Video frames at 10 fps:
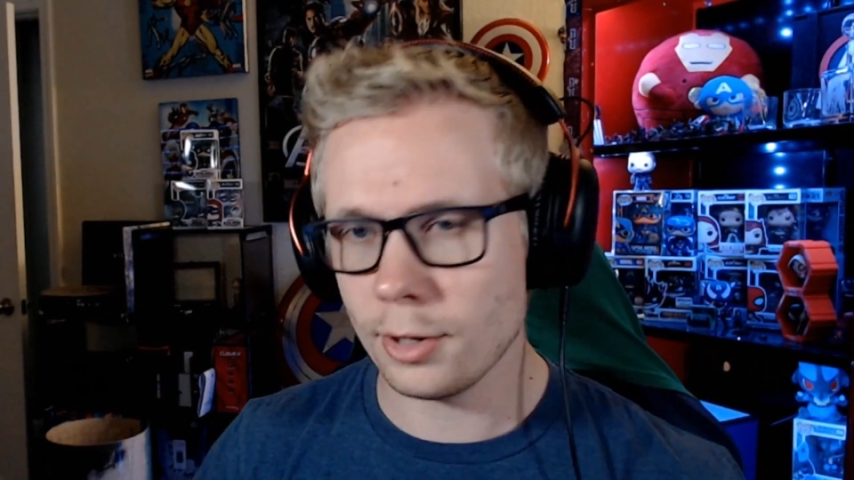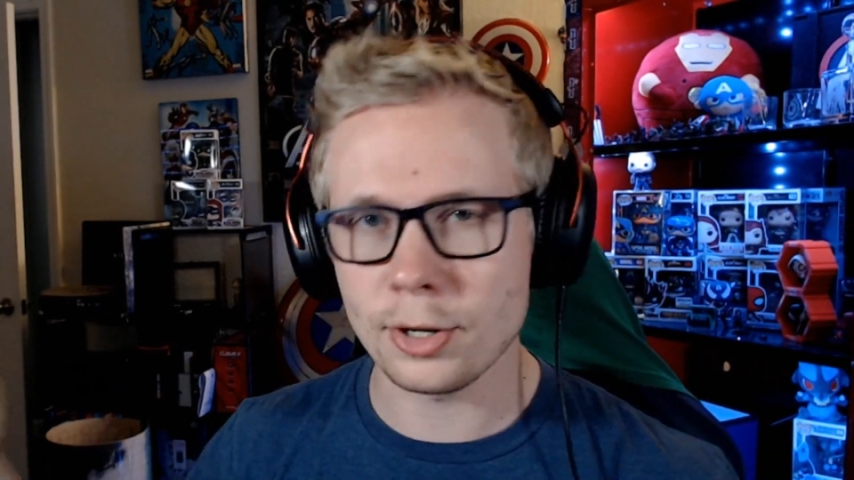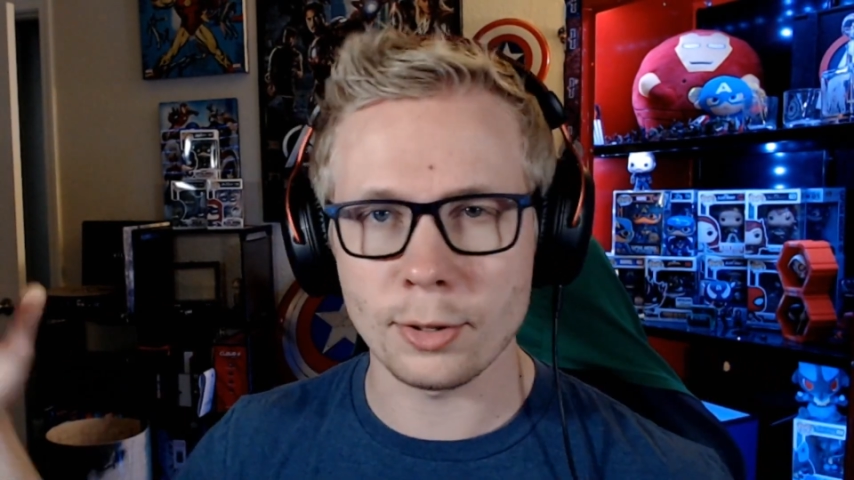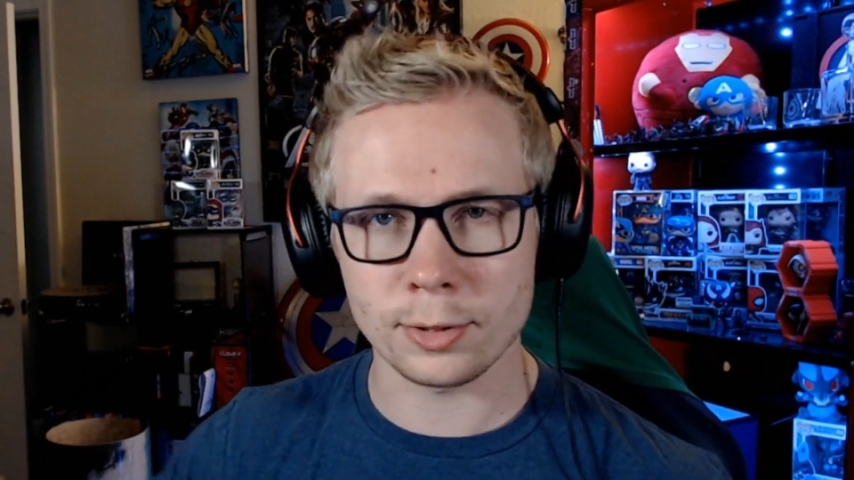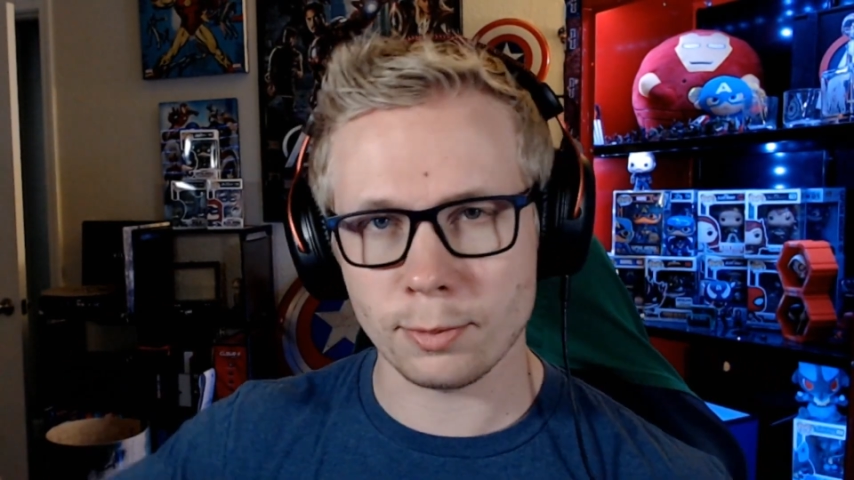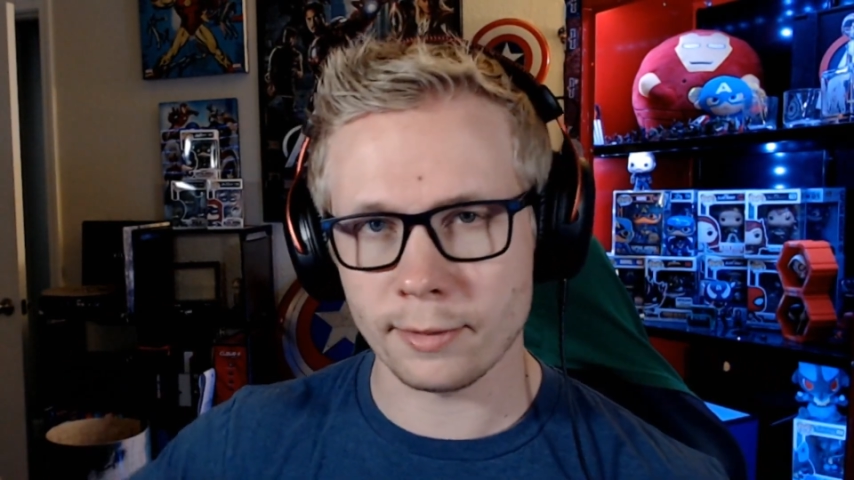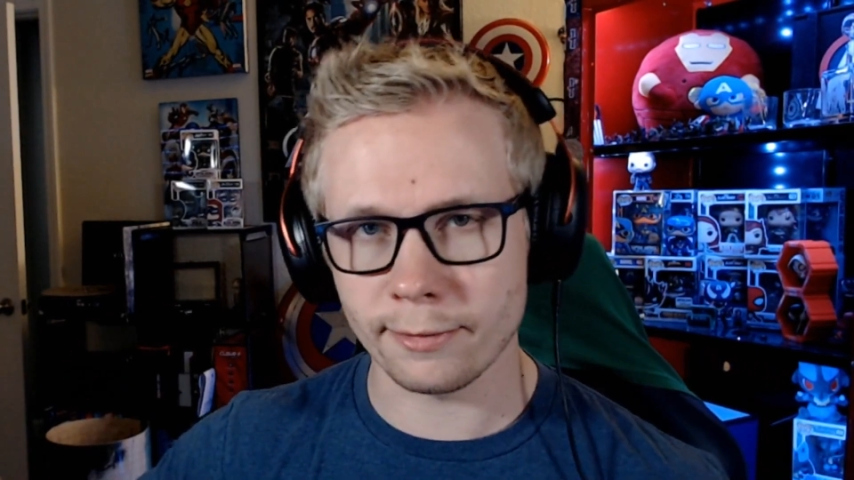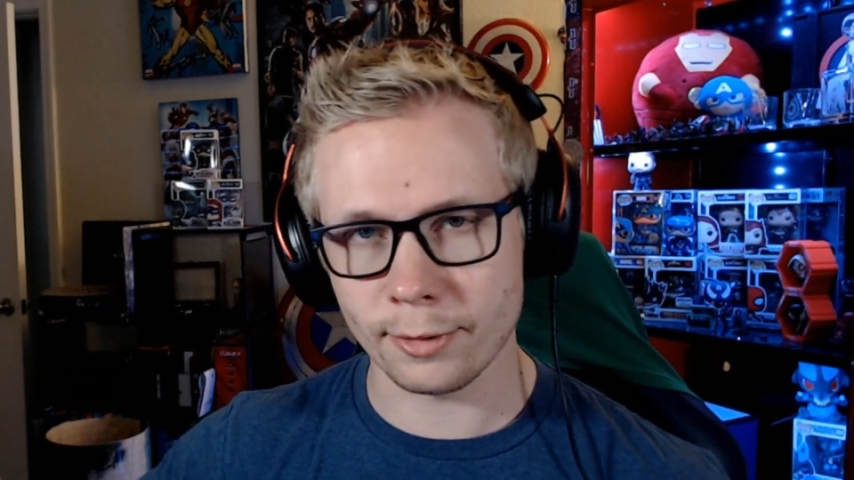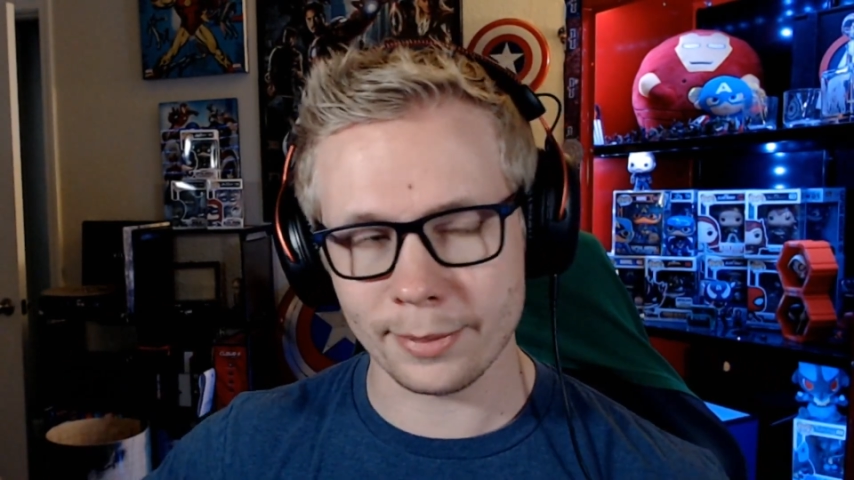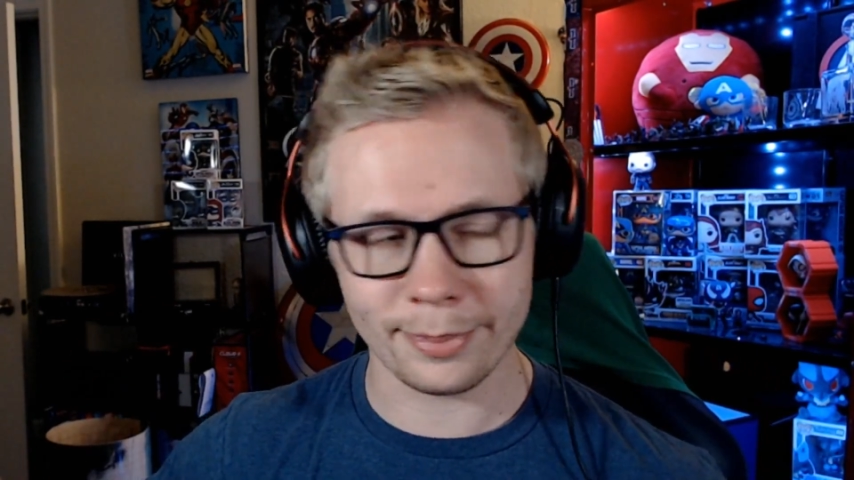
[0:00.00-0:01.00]
you know it's
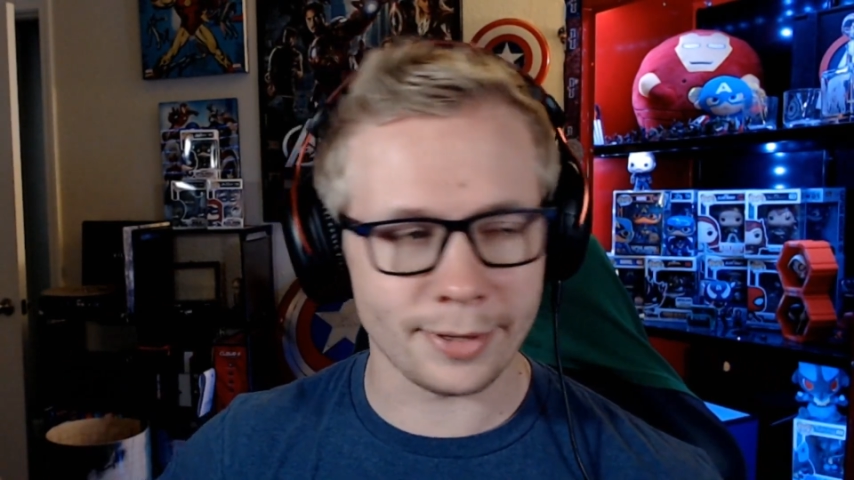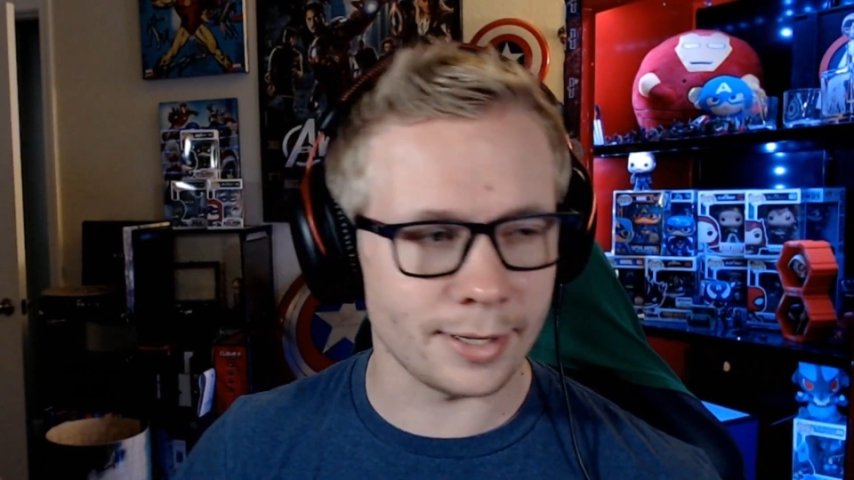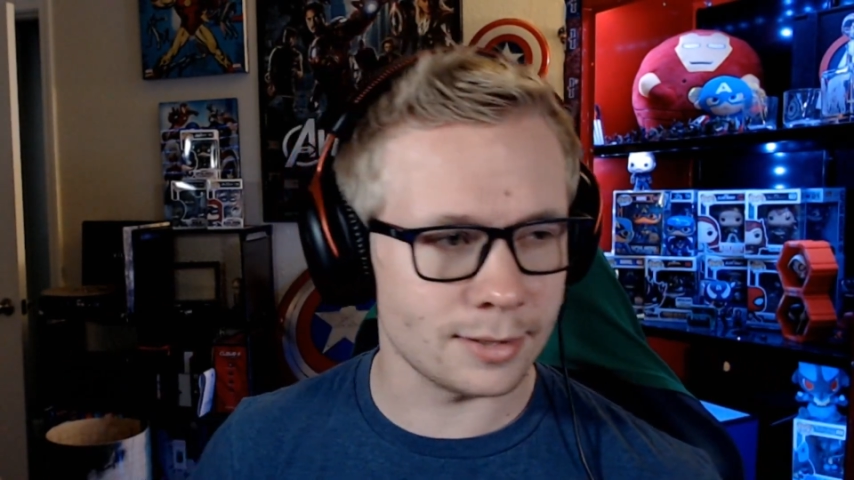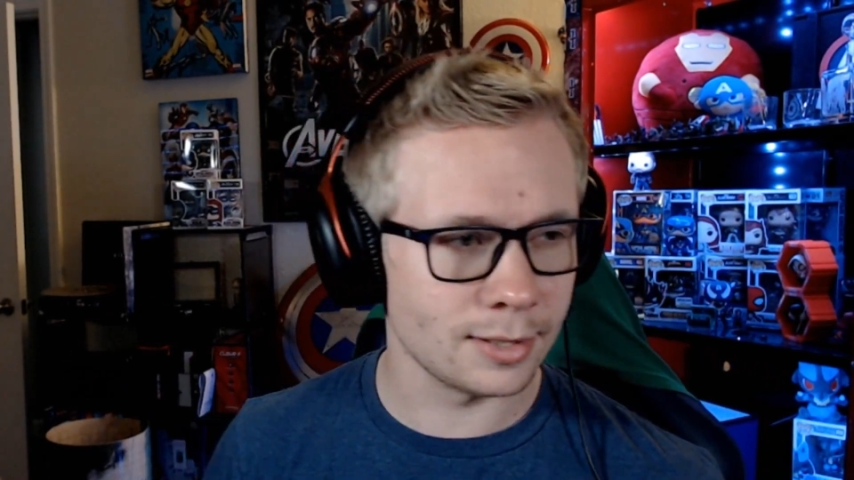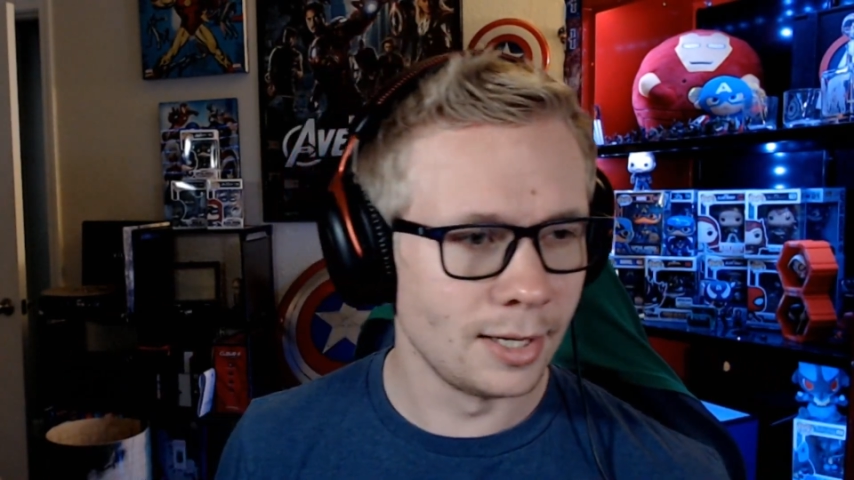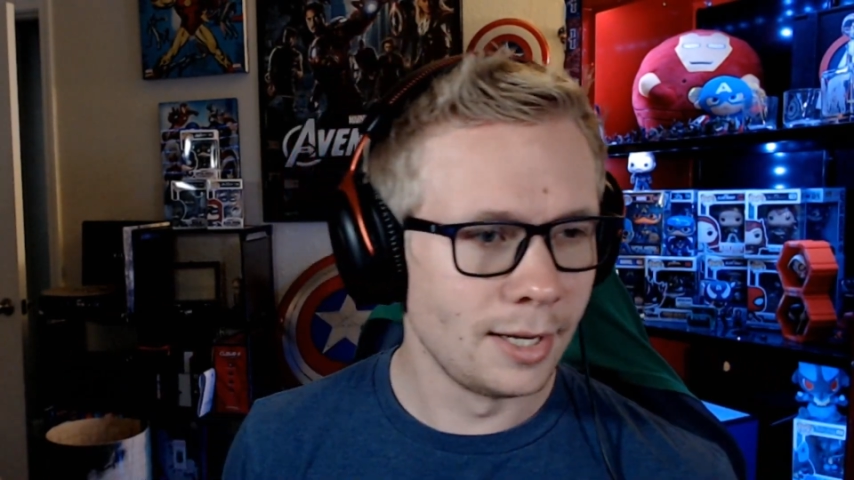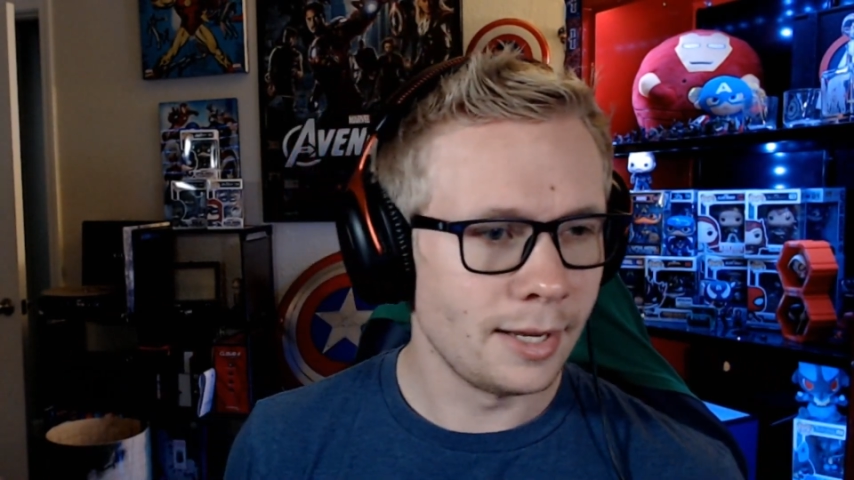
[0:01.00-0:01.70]
140 plus.